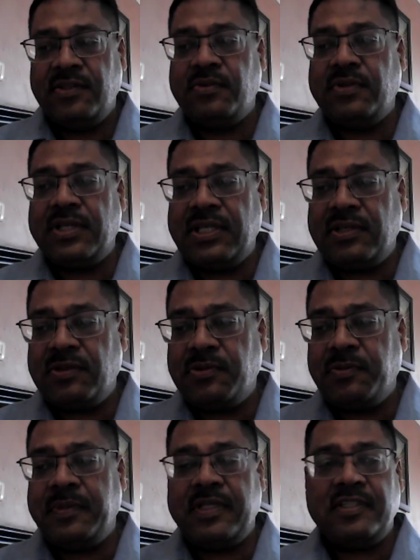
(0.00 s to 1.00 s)
You need
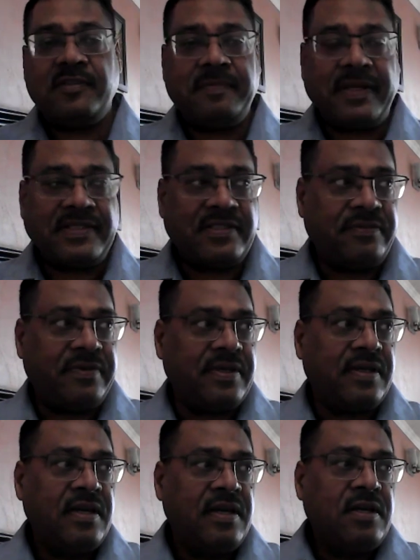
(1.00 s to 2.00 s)
to be specific.
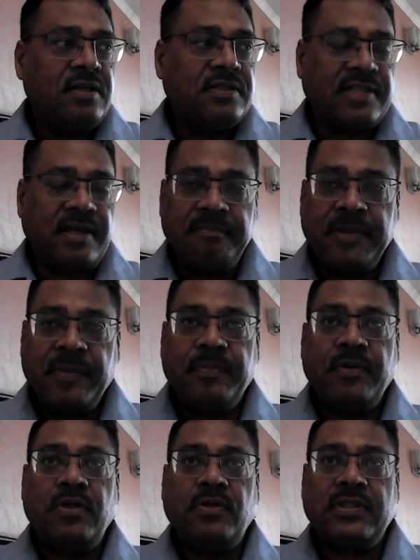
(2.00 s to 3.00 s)
Some
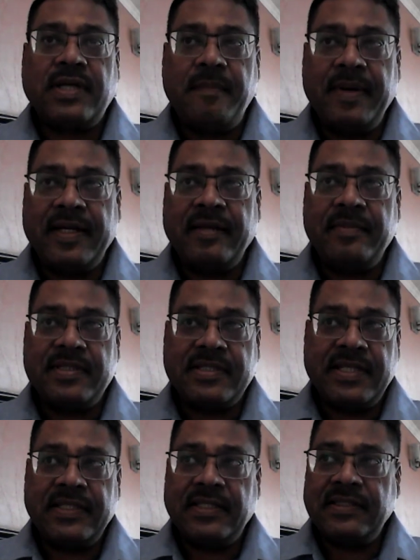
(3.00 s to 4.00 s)
people commit a
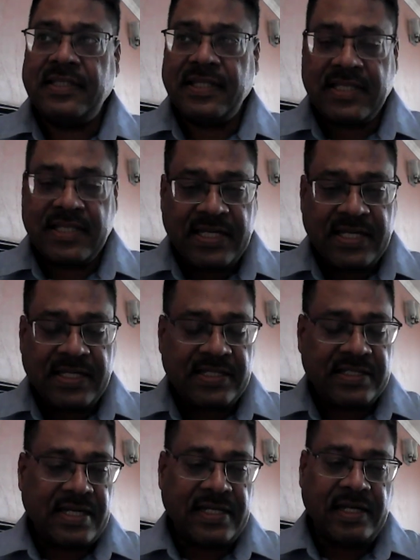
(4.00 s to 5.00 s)
mistake that they create a
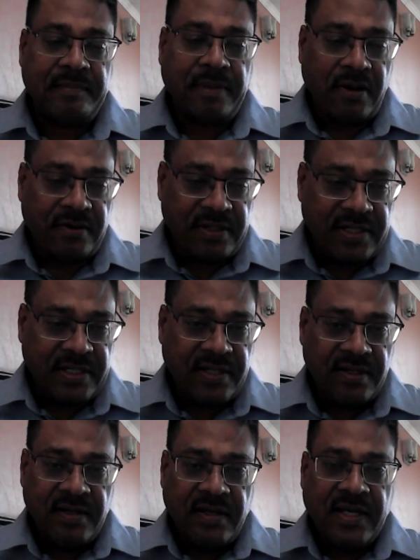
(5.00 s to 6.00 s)
standard
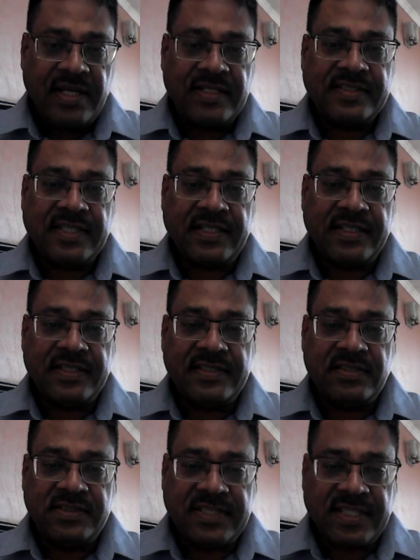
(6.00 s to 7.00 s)
biodata and send it
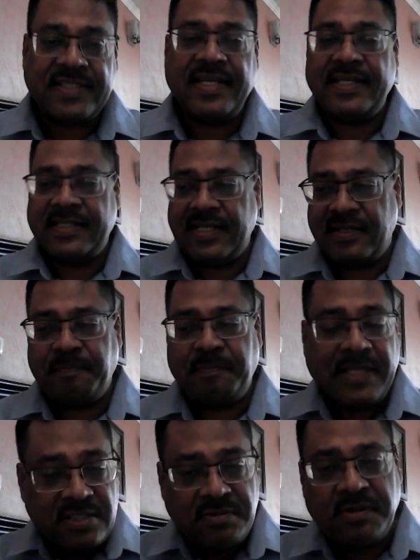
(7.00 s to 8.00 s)
just like that.
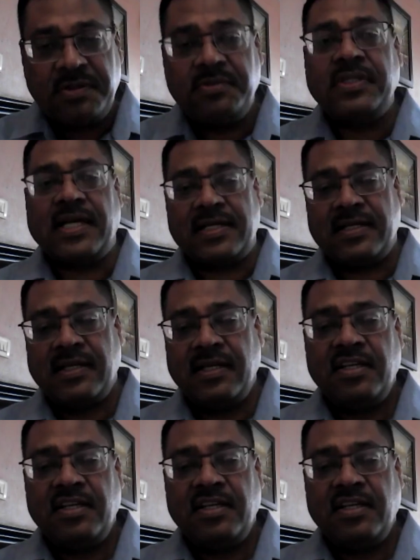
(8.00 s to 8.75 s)
Please don't do that.